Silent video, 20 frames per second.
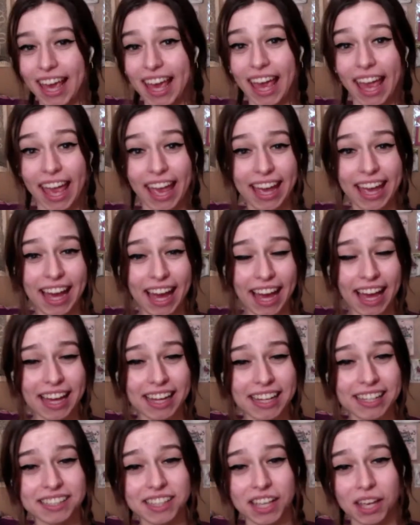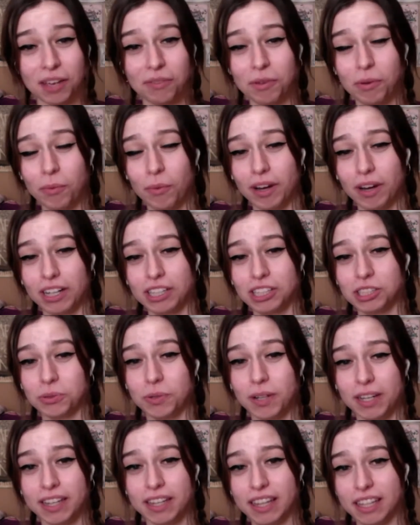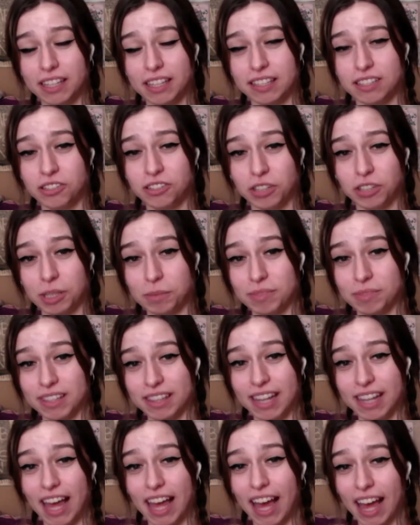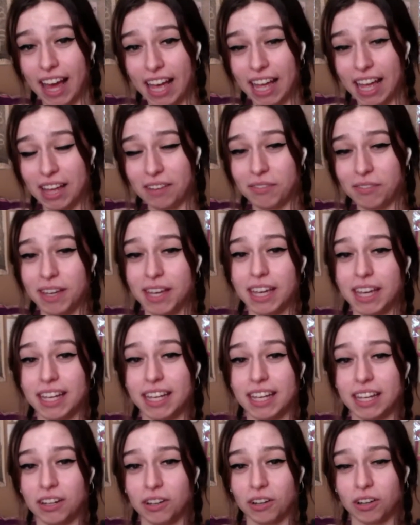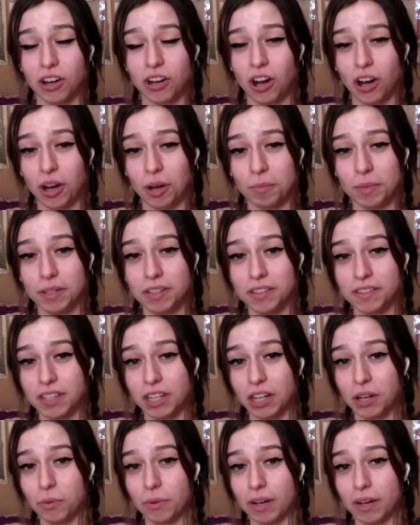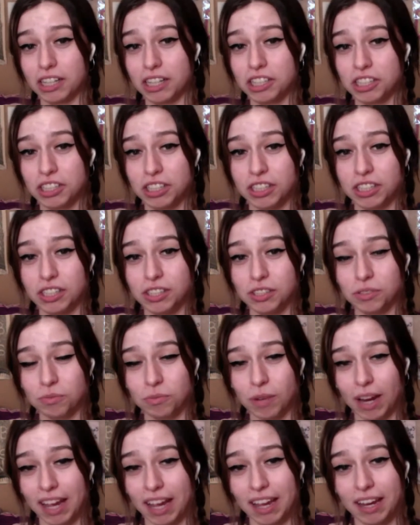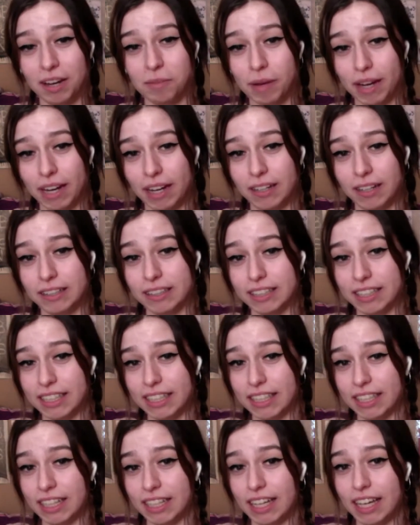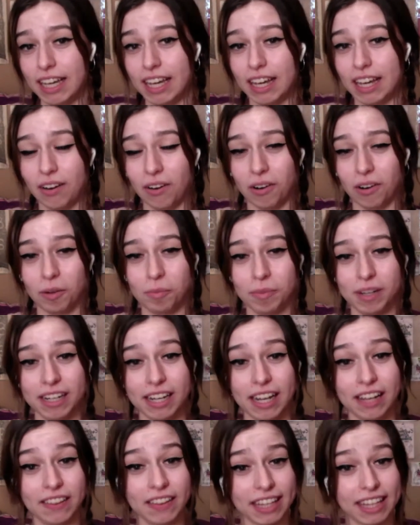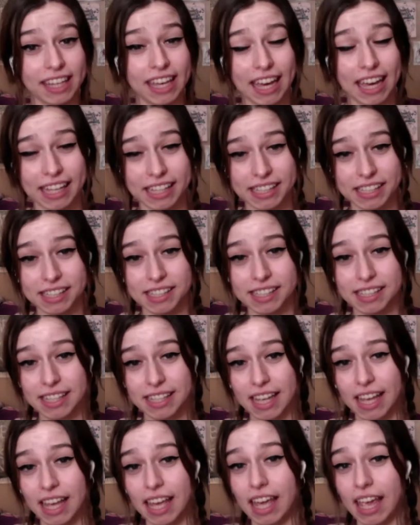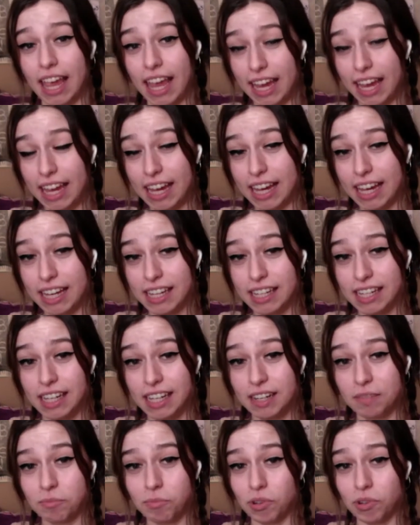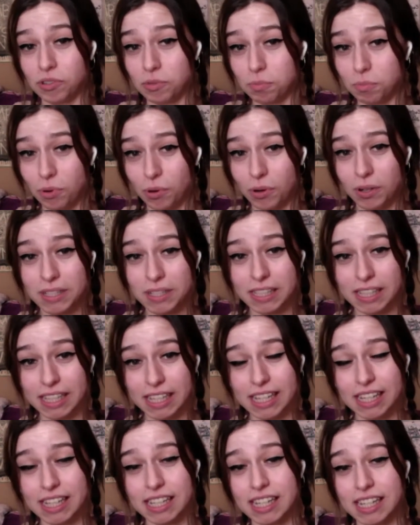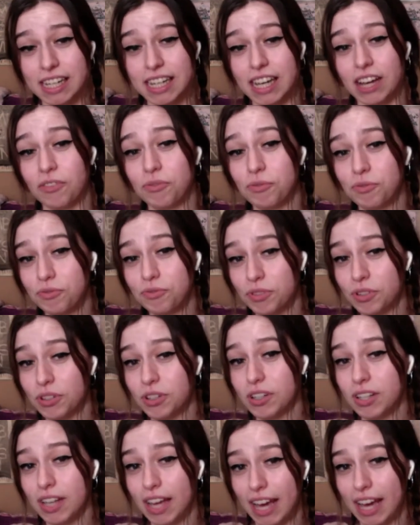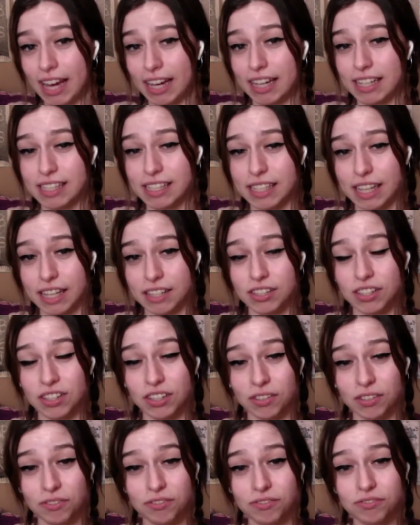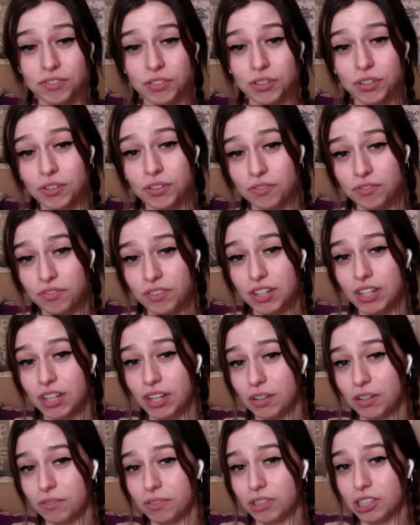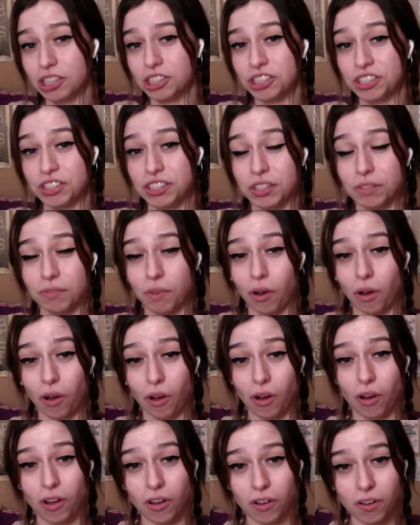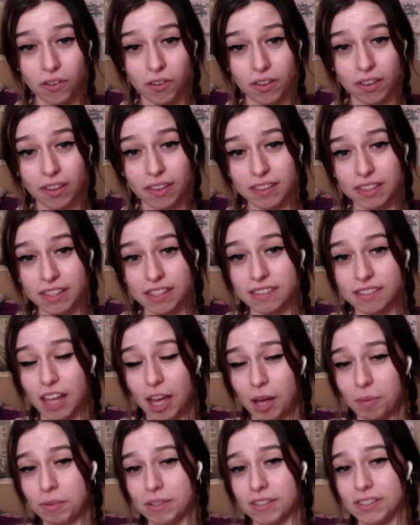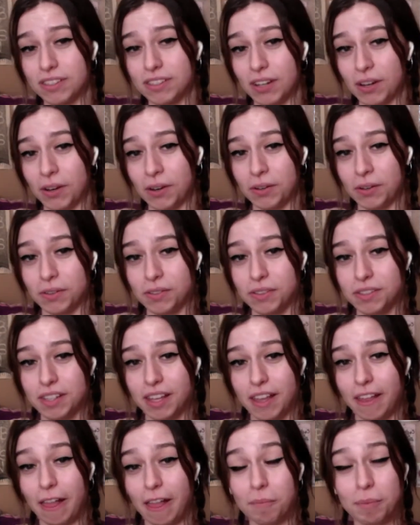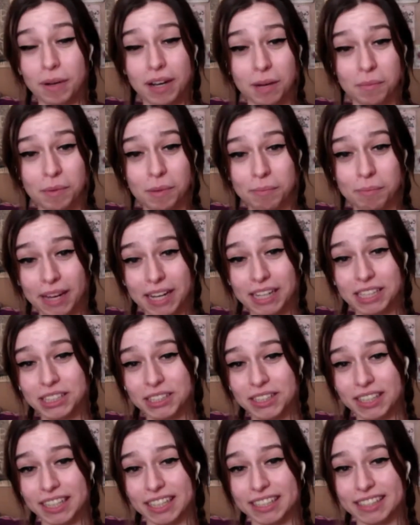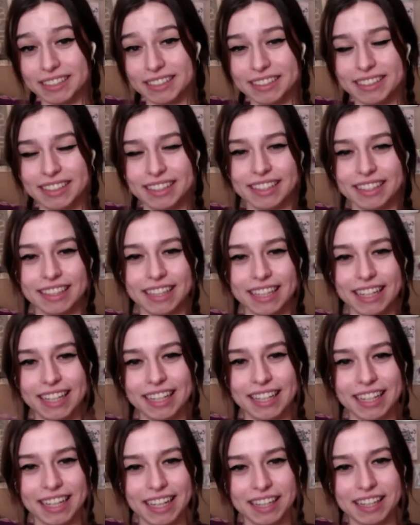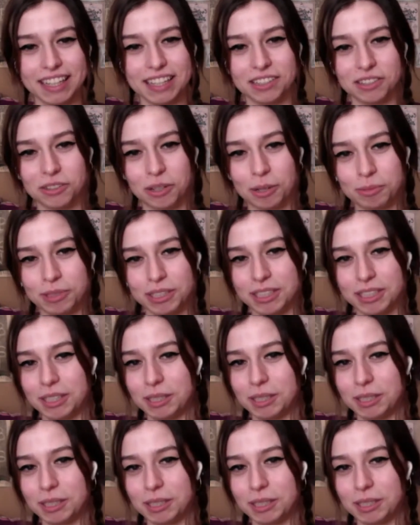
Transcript: Hey guys, if you want to join these streams live, get your comments and questions read by Ali and Armin and the guests, and most importantly, to get full access to the full video versions of all these episodes, become a patron. Link in the description